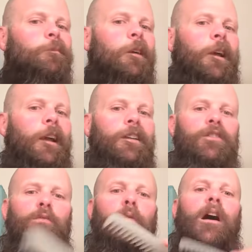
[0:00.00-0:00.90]
Again,
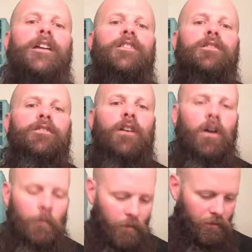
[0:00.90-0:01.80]
use a wide tooth
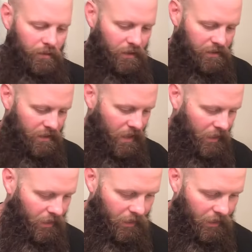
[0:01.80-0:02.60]
comb so it's not snagging